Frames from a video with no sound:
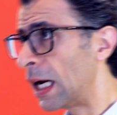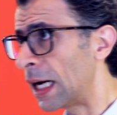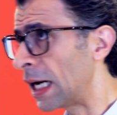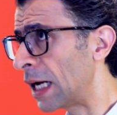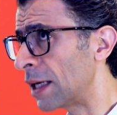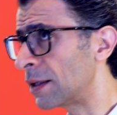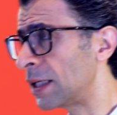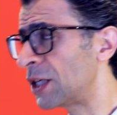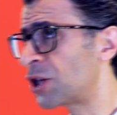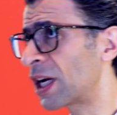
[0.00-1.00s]

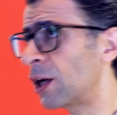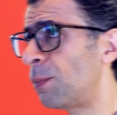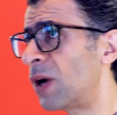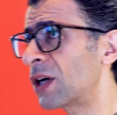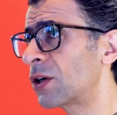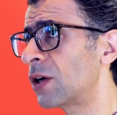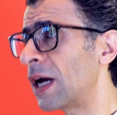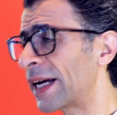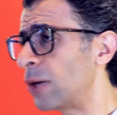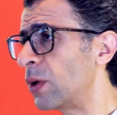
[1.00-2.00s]
The channel partner,
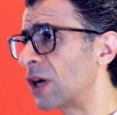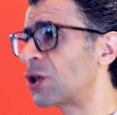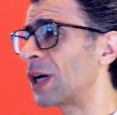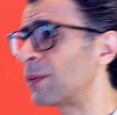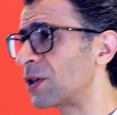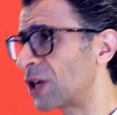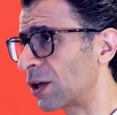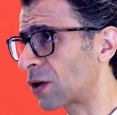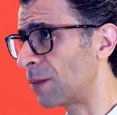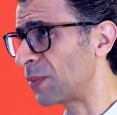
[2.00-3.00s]
again, we are
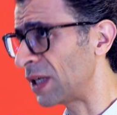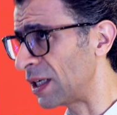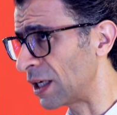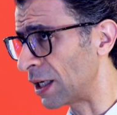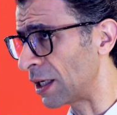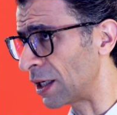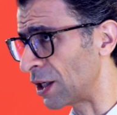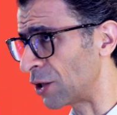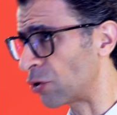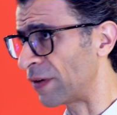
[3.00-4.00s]
channel company
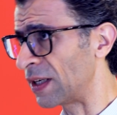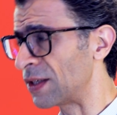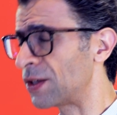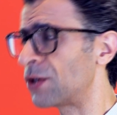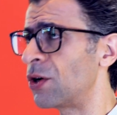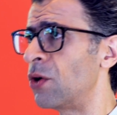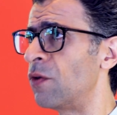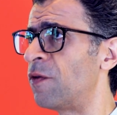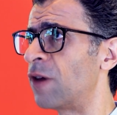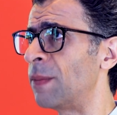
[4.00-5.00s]
driven. So
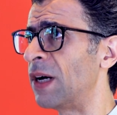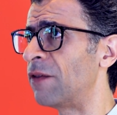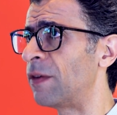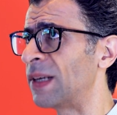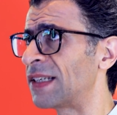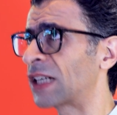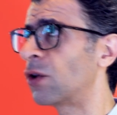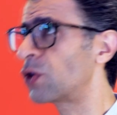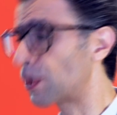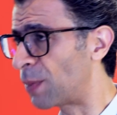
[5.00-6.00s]
from a
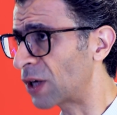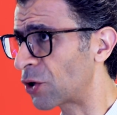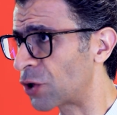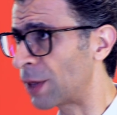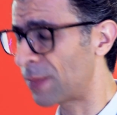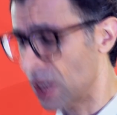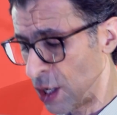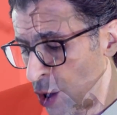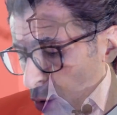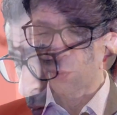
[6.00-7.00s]
technology partnership,
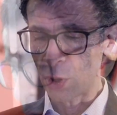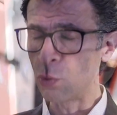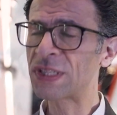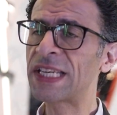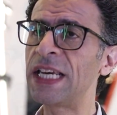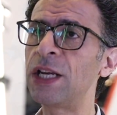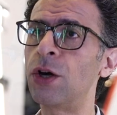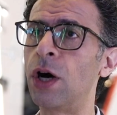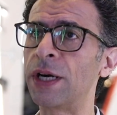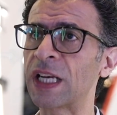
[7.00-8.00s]
we're always keen
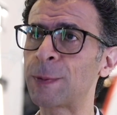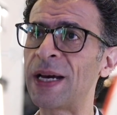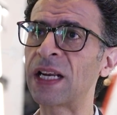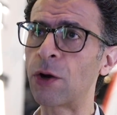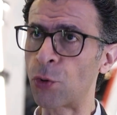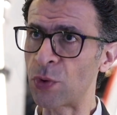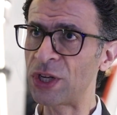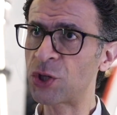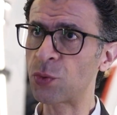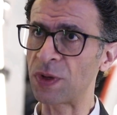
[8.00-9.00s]
on expanding our
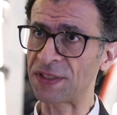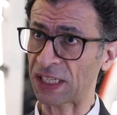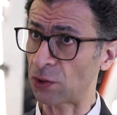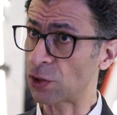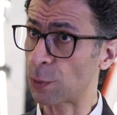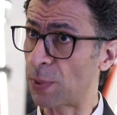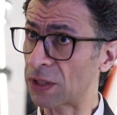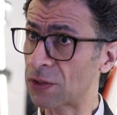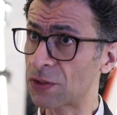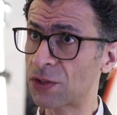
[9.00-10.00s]
reach with technology
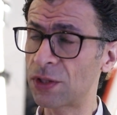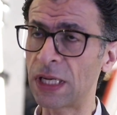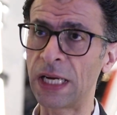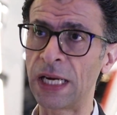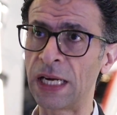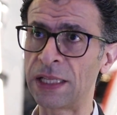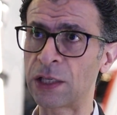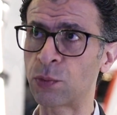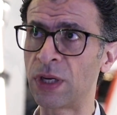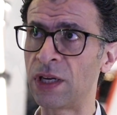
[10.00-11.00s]
partners that
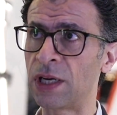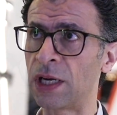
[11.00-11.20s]
we